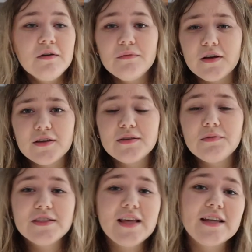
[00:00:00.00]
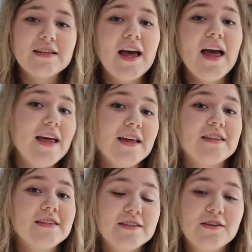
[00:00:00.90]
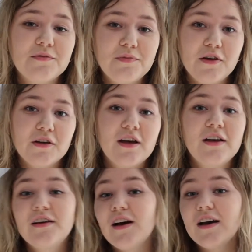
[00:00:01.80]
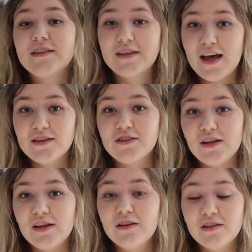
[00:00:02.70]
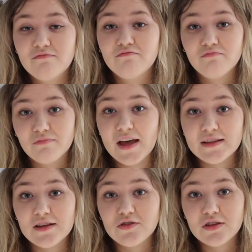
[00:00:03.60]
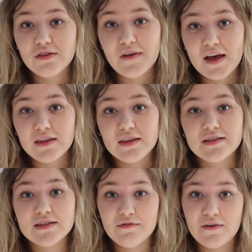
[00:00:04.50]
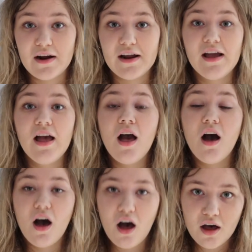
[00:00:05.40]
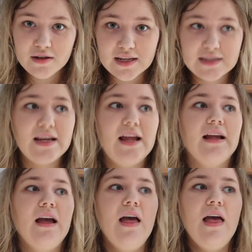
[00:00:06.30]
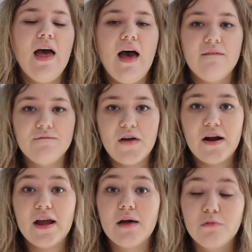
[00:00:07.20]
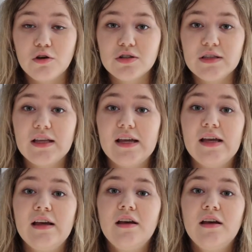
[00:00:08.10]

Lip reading: because someone said, hey, this is a good book. I didn't actually pay attention to the fact that this is a very hard-hitting and very emotionally